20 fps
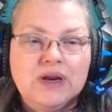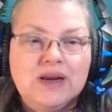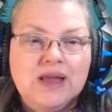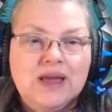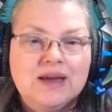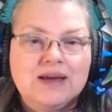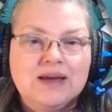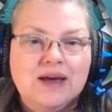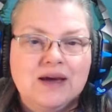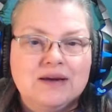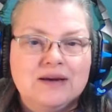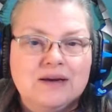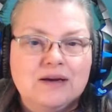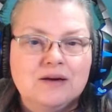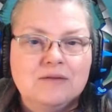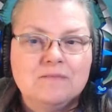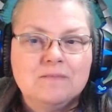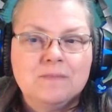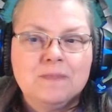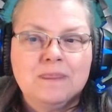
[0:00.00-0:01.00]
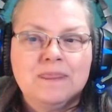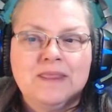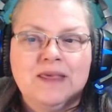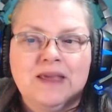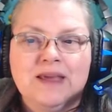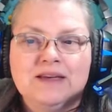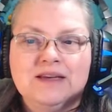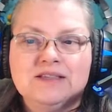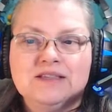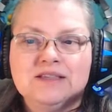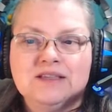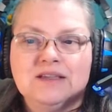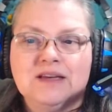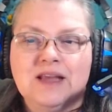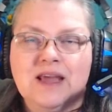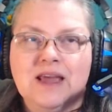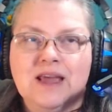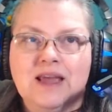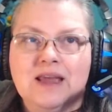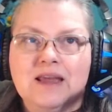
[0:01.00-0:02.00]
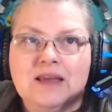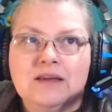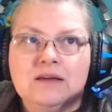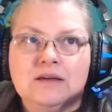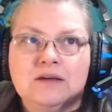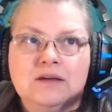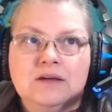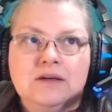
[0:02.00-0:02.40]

I got up and did a